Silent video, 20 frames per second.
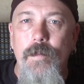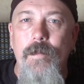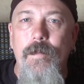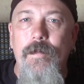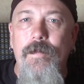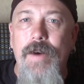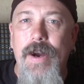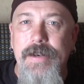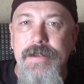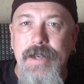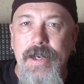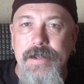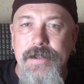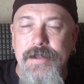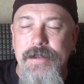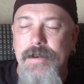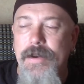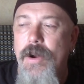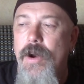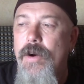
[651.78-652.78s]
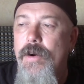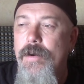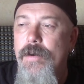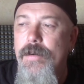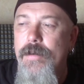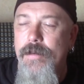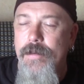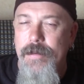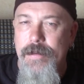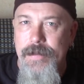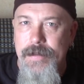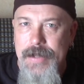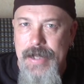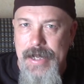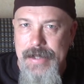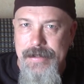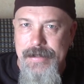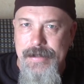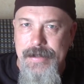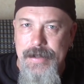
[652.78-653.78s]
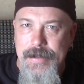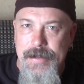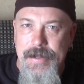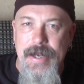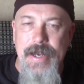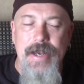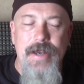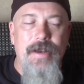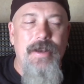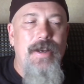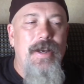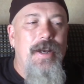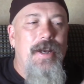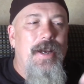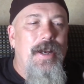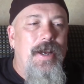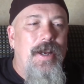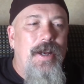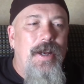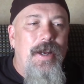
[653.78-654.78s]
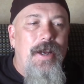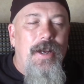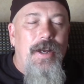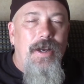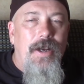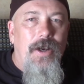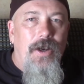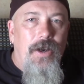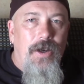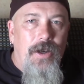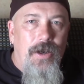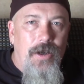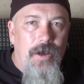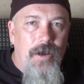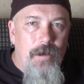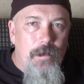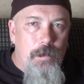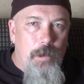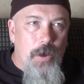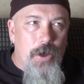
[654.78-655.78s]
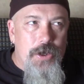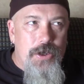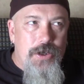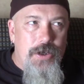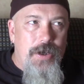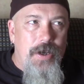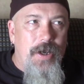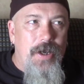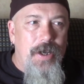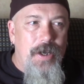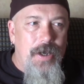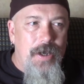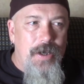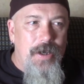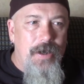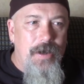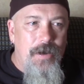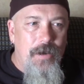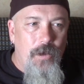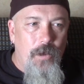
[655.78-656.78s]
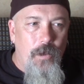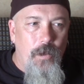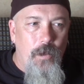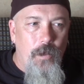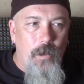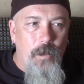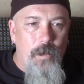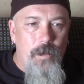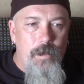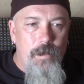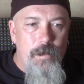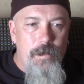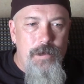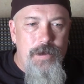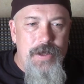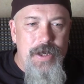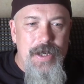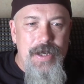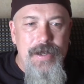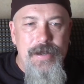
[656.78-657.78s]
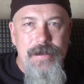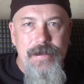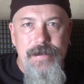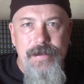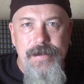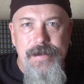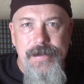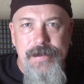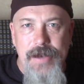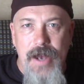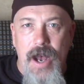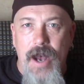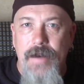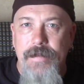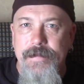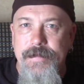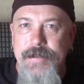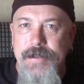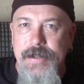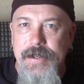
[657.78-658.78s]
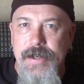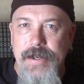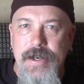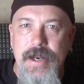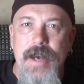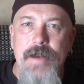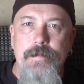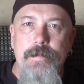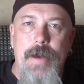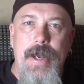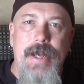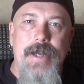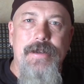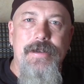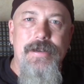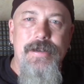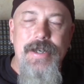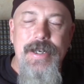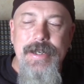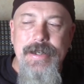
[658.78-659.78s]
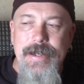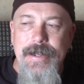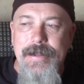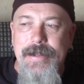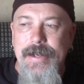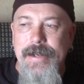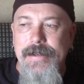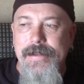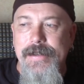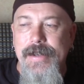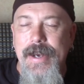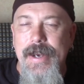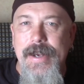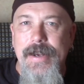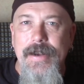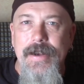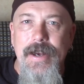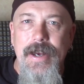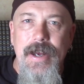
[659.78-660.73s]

fucked us. That's the thing. Bush did soft gun bans. He did things like